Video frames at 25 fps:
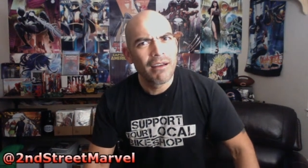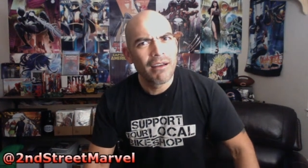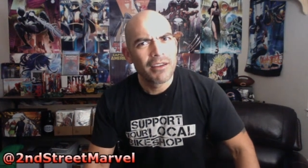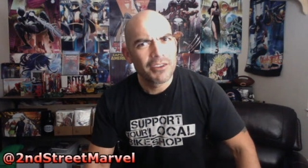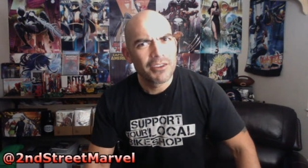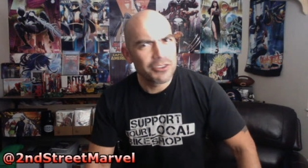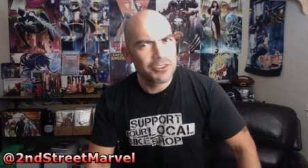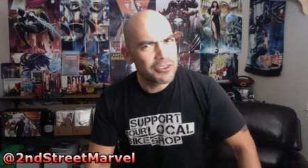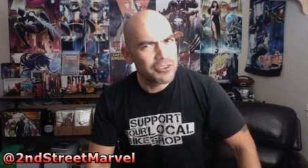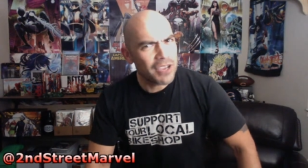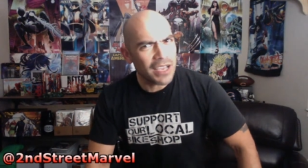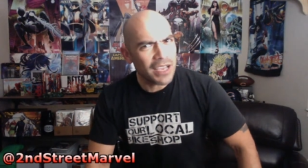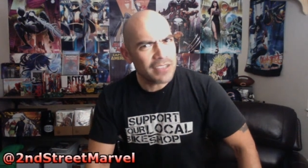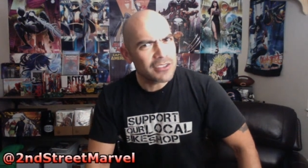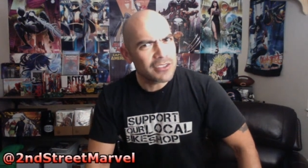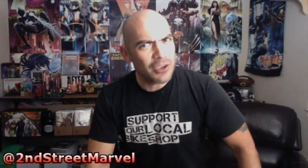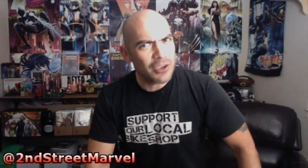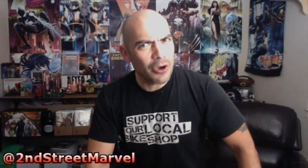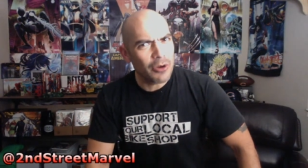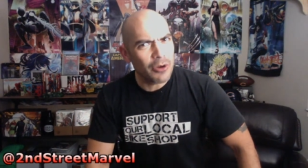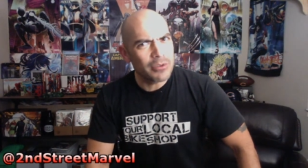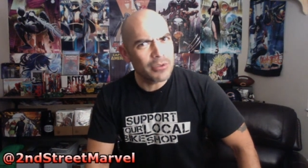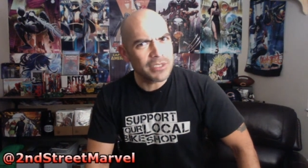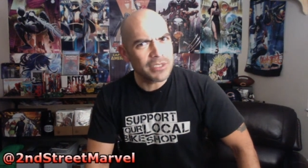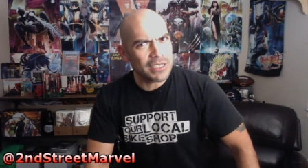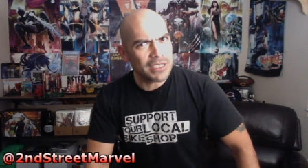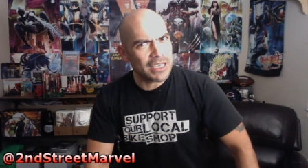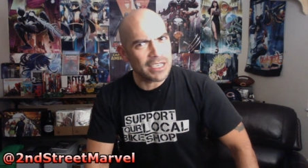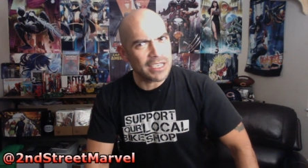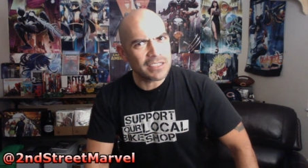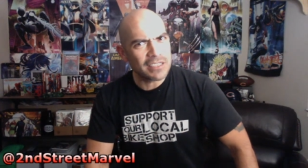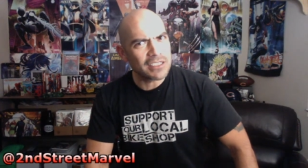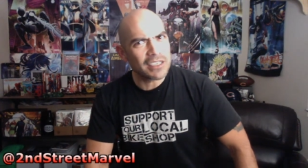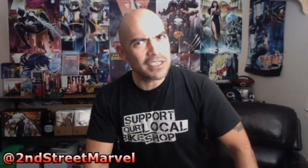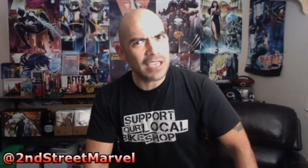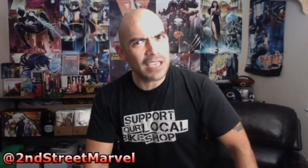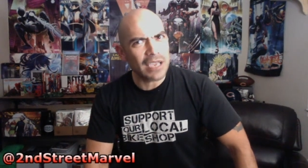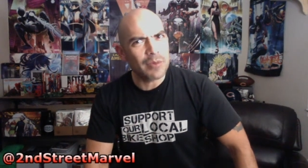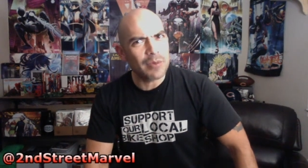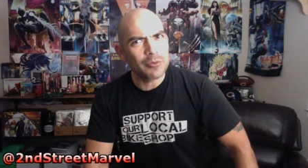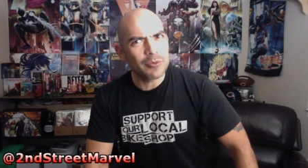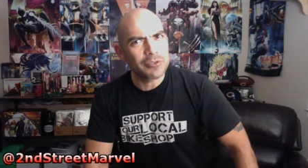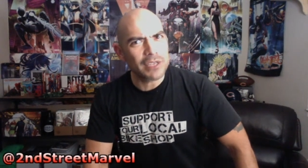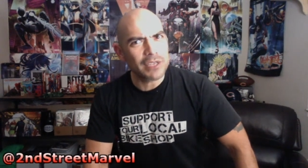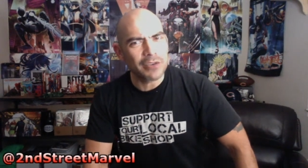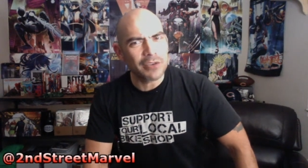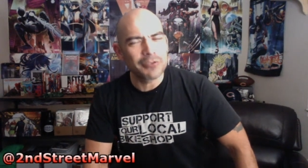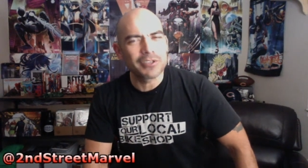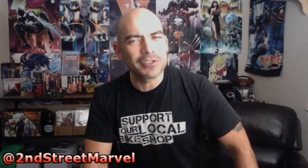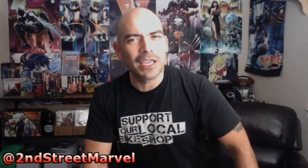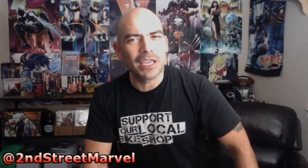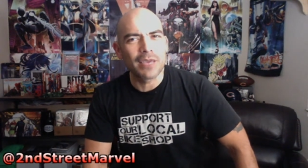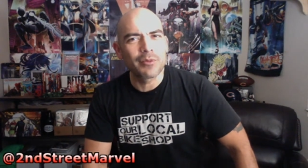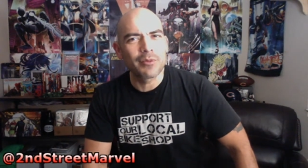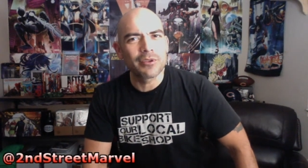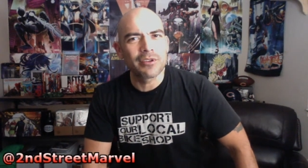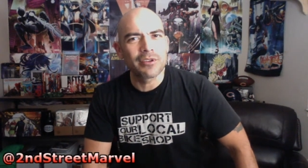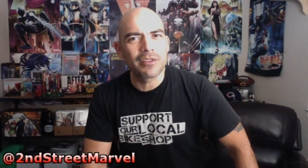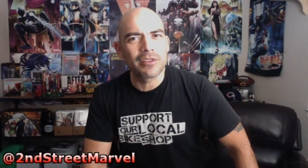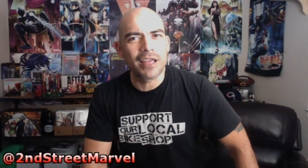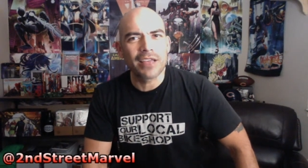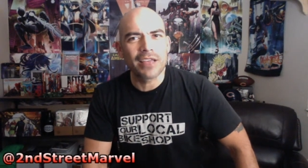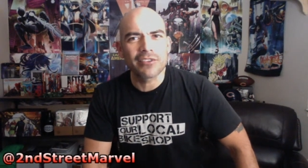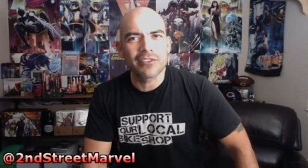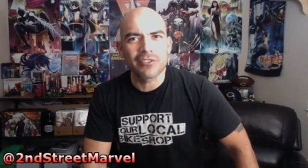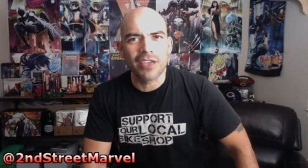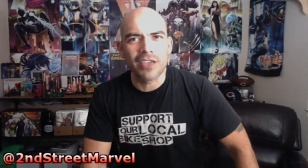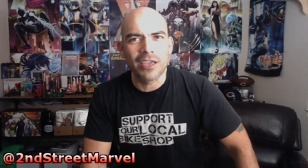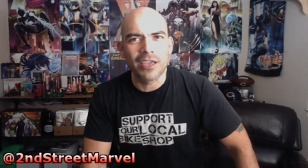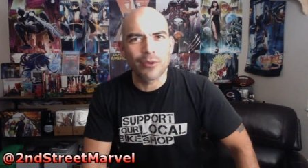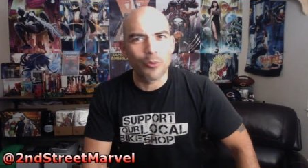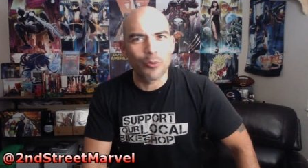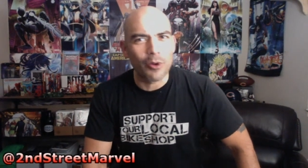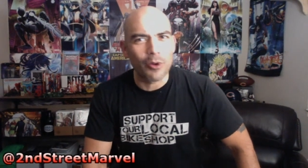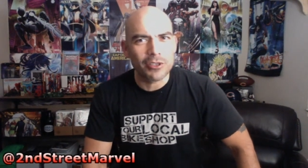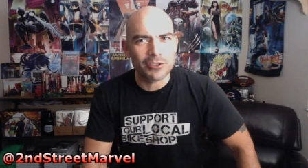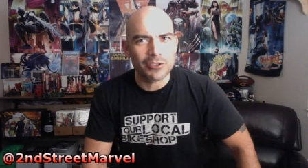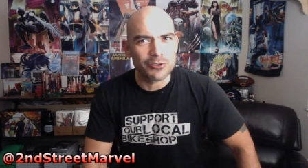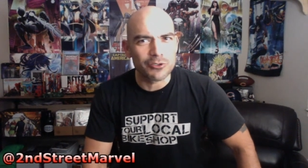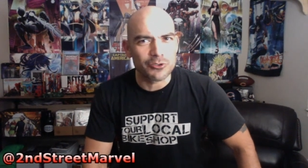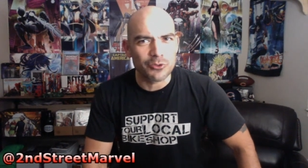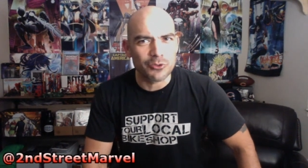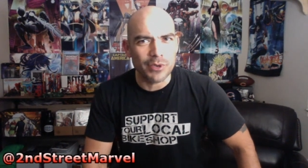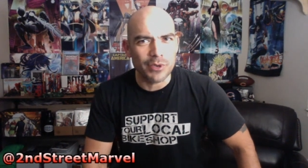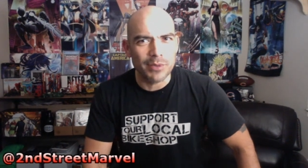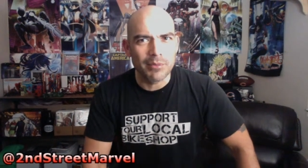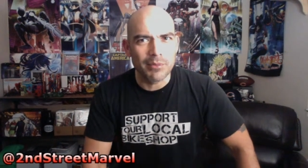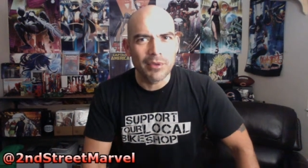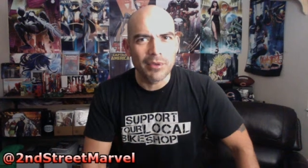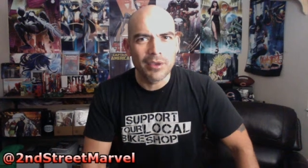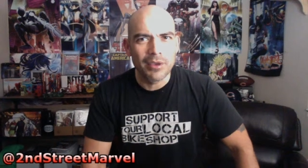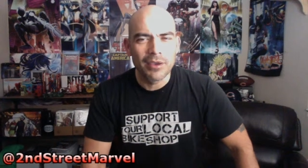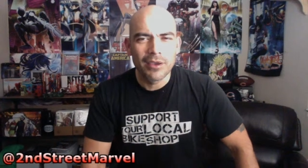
Did you guys go to Geeks and Gamers Entertainment last night and watch the stream?